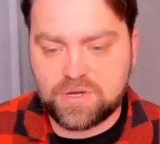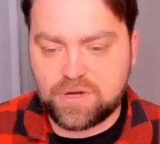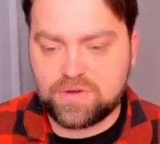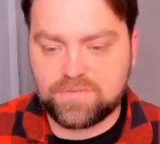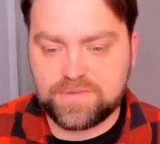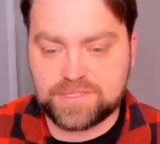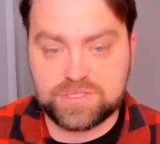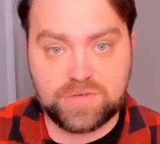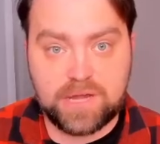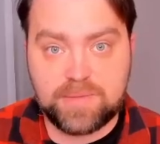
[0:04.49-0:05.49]
of the
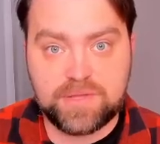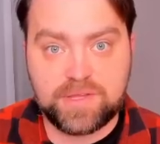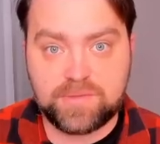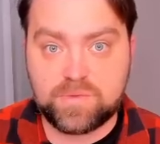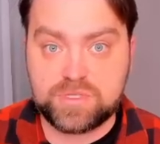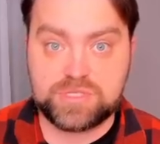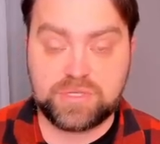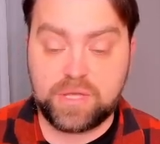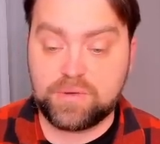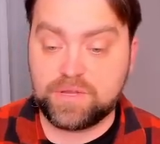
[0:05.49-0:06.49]
drama that was
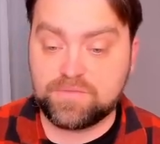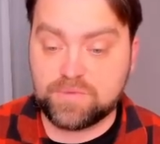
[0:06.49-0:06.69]
ongoing